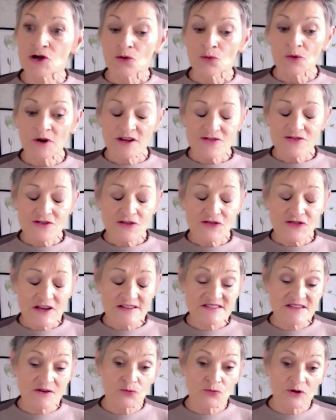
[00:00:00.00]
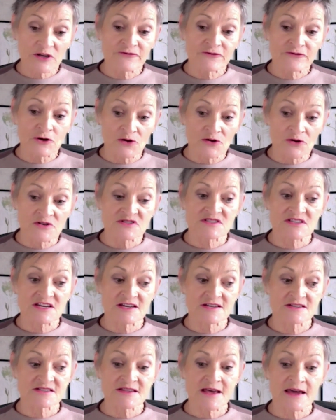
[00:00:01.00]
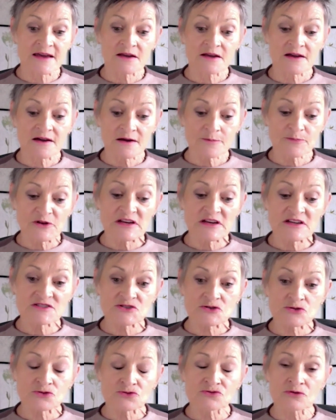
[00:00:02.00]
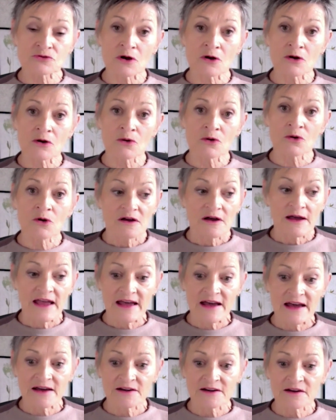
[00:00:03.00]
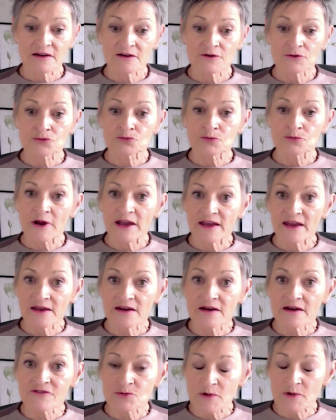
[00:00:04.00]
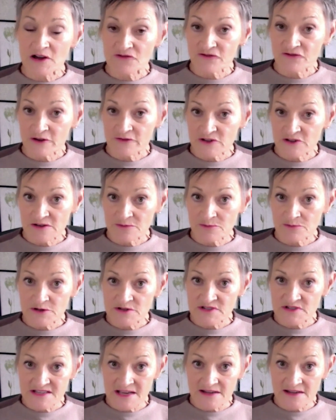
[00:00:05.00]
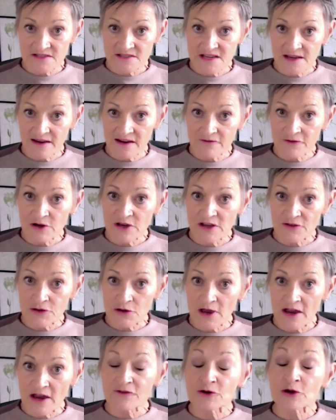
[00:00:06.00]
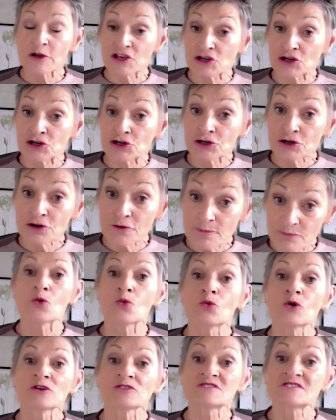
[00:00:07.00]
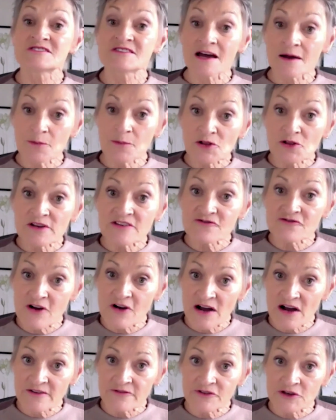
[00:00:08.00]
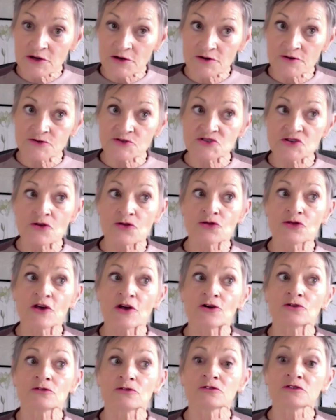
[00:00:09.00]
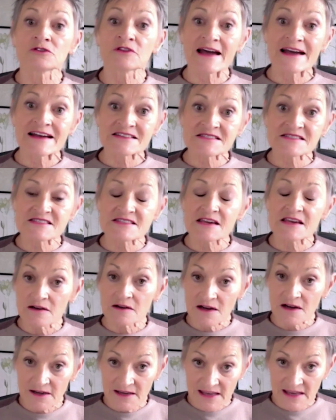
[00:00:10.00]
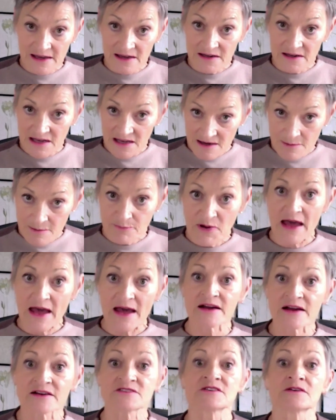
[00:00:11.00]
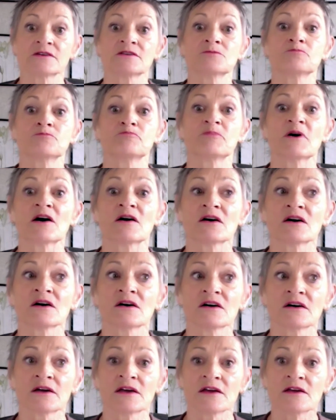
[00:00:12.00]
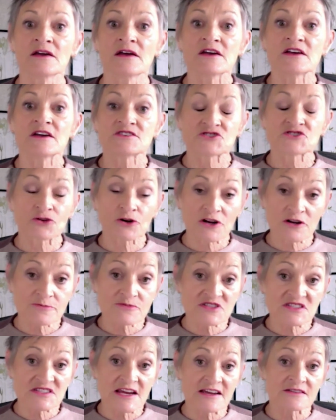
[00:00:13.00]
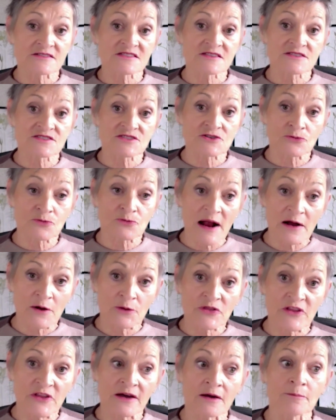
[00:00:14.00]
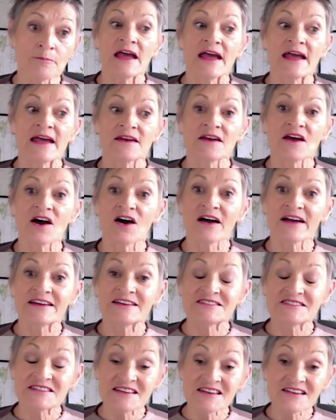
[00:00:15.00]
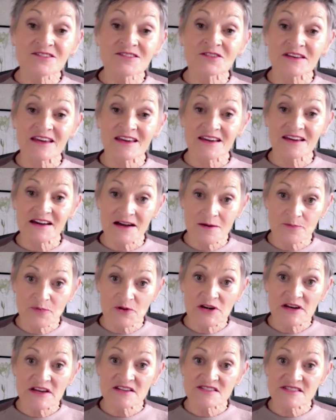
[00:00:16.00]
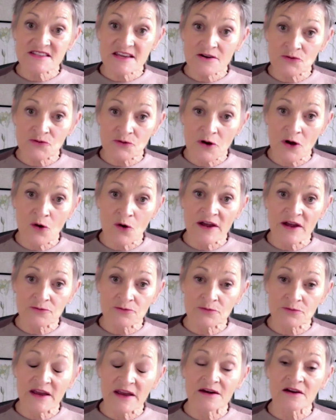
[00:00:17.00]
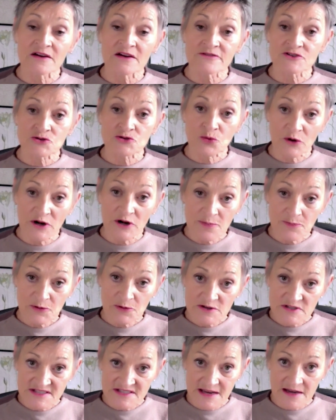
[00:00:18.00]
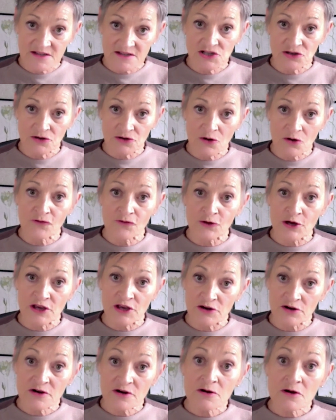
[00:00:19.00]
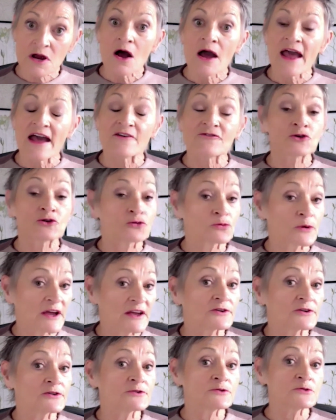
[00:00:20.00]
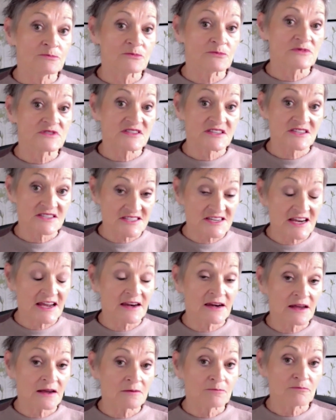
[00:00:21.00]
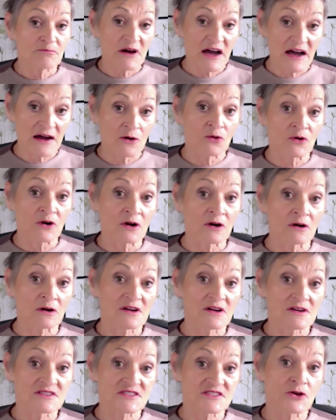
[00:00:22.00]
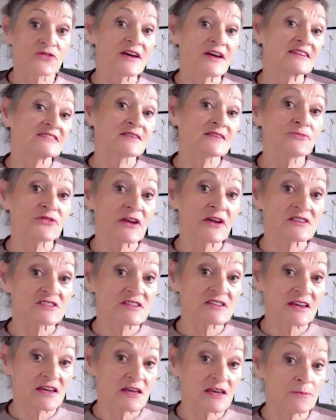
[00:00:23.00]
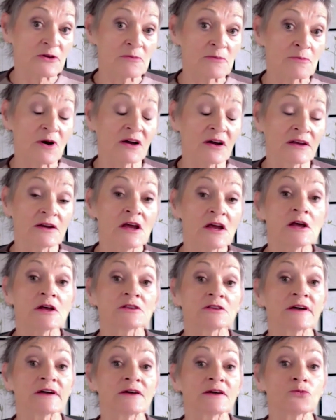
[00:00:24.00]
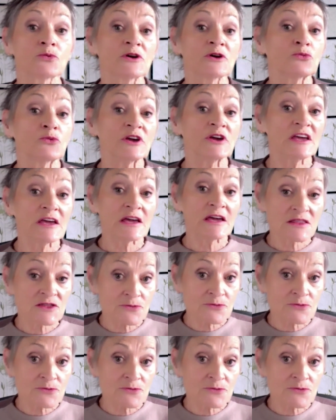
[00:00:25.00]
one of the things that we've noticed is that companies who grow at a rate of about 15% every every year will double in 5 years. They're less again impacted by circumstances around them. And ideally, companies that grow at a rate of 20% year over year have greater sustaining power. So that's something to keep in mind. Like when we had the